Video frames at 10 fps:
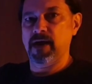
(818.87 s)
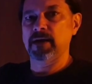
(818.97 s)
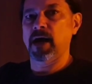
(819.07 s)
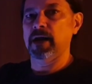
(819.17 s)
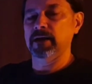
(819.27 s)

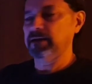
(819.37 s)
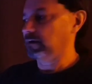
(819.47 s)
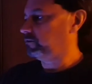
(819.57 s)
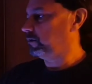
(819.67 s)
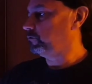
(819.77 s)
I
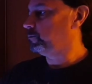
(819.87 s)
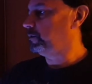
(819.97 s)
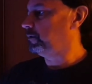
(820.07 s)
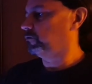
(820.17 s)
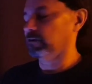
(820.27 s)
also like
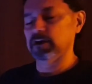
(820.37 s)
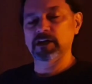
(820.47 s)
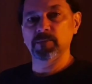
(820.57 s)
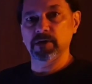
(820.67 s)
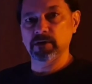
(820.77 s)
the
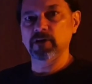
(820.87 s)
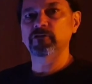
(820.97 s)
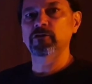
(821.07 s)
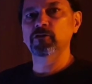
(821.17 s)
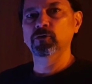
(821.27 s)
clips that they give
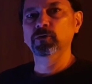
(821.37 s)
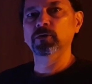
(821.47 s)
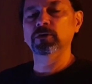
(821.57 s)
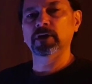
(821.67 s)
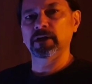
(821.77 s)
you
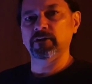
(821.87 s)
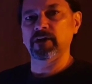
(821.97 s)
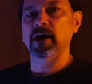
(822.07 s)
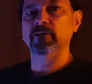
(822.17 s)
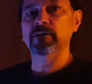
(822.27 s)
for the
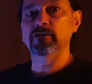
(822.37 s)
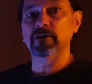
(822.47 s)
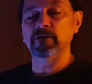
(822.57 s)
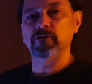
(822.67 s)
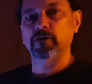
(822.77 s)
power
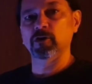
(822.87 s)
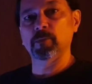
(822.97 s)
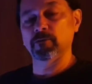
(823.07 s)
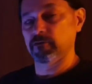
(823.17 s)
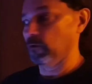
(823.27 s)
cord on the
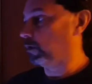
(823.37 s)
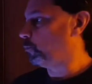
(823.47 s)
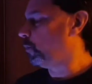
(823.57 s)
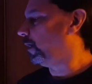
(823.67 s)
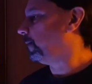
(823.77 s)
back of the
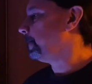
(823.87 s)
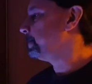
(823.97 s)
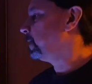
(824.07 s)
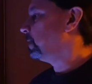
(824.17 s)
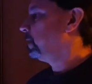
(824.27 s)
light here.
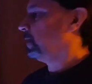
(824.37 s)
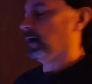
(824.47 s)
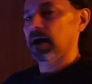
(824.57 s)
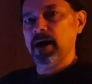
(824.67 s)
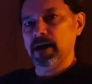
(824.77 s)
It keeps it
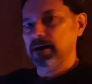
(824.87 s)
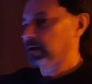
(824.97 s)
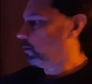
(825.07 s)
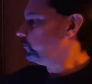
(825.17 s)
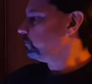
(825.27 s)
all nice
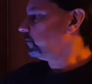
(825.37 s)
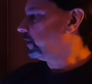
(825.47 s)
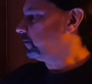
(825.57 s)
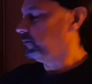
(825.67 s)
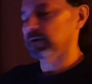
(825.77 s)
and
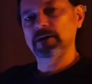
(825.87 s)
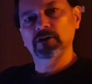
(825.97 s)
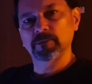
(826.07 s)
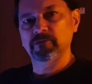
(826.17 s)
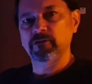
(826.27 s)
clean.
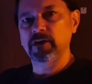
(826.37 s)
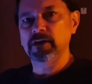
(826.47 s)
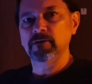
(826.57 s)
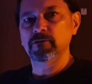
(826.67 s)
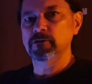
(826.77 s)
The
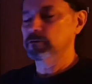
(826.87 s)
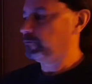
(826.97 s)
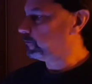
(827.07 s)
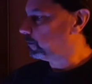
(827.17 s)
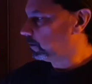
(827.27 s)
app,
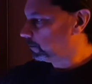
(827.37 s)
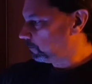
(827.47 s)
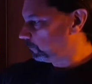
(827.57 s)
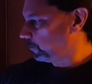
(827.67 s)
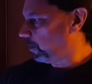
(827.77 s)
once you
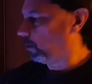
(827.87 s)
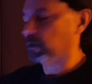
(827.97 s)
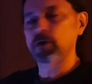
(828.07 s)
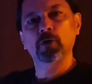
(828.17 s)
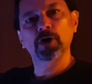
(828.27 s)
get the
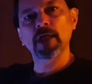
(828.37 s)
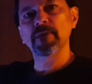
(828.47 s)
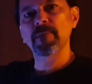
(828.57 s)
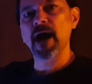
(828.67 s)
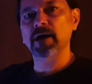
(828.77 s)
hang of it, it's
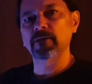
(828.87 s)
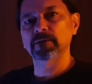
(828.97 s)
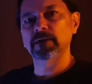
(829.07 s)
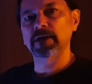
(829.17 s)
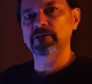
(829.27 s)
very
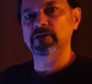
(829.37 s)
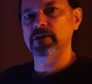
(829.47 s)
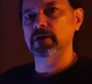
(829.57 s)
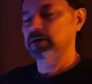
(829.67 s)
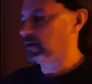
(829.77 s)
easy to
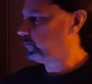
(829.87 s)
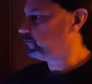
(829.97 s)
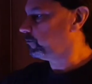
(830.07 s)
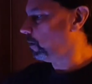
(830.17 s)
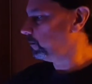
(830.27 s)
use, very
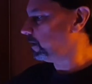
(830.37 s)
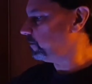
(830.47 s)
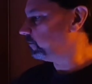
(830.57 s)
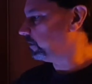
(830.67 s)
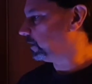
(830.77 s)

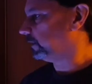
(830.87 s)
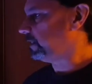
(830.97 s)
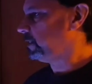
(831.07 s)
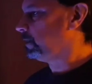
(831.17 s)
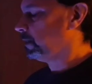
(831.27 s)
responsive.
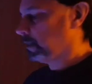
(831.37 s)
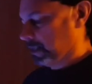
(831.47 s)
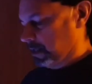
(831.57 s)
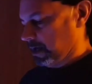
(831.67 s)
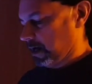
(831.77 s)

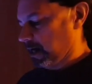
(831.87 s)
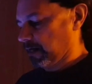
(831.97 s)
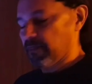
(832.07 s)
A